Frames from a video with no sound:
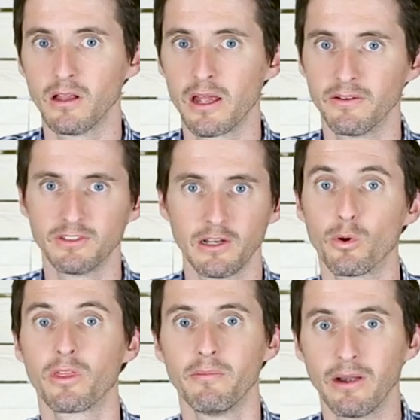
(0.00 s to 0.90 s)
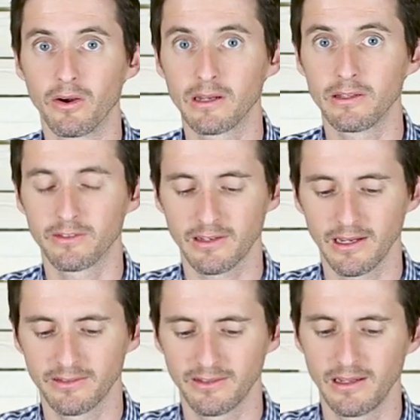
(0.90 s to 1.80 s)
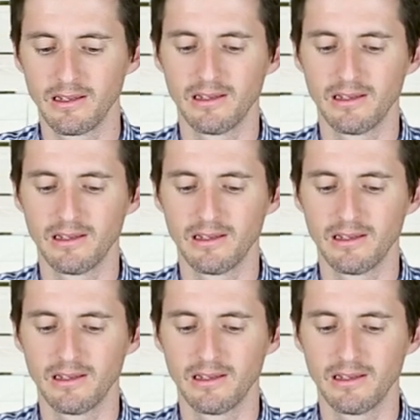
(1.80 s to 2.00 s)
lot of, say, North American skinks,